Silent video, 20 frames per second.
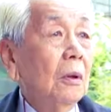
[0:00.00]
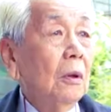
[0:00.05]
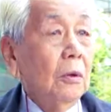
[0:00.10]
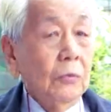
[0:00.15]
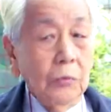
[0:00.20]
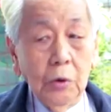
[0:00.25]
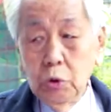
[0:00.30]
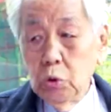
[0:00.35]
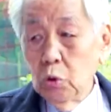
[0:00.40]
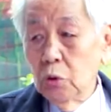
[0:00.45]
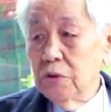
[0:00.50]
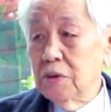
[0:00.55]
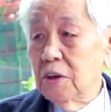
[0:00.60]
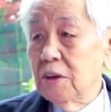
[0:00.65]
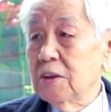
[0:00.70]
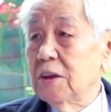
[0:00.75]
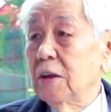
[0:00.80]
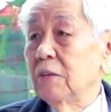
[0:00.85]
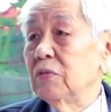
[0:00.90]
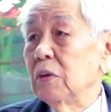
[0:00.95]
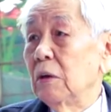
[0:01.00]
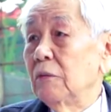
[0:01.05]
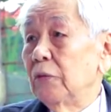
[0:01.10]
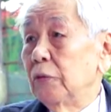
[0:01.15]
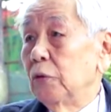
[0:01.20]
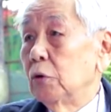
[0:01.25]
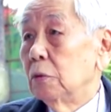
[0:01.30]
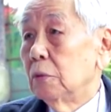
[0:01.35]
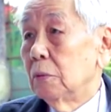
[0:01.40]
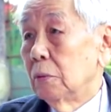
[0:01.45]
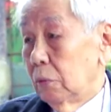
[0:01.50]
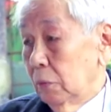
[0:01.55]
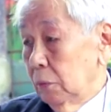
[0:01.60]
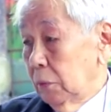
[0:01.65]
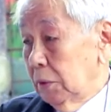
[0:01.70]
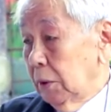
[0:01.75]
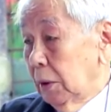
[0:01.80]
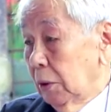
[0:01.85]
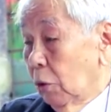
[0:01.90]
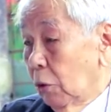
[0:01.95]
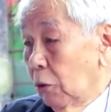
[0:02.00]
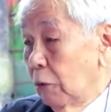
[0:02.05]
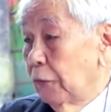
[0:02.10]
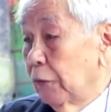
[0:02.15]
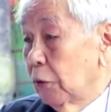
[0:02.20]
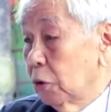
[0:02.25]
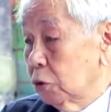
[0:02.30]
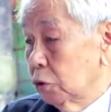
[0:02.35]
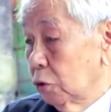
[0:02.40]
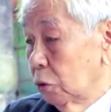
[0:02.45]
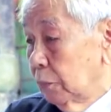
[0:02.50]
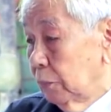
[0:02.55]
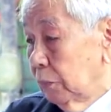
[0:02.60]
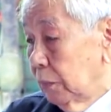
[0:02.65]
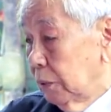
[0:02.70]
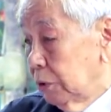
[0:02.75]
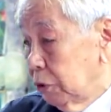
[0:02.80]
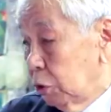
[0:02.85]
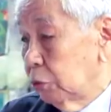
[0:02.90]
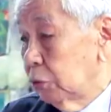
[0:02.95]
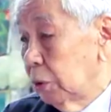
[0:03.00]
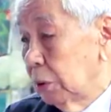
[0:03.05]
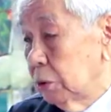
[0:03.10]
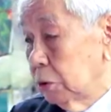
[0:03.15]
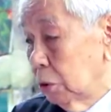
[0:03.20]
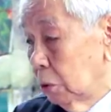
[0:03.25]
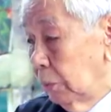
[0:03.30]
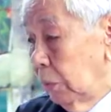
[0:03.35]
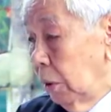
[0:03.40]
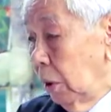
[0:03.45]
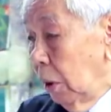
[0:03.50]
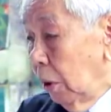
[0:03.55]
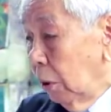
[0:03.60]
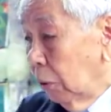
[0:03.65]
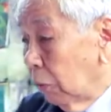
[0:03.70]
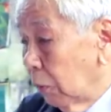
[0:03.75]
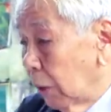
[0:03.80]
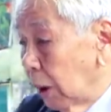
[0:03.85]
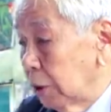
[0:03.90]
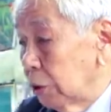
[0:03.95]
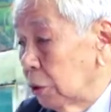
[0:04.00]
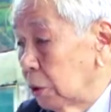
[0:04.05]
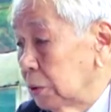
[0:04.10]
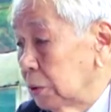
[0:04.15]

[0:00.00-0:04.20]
We don't just give them food. We say old folks' home, children's home. Why don't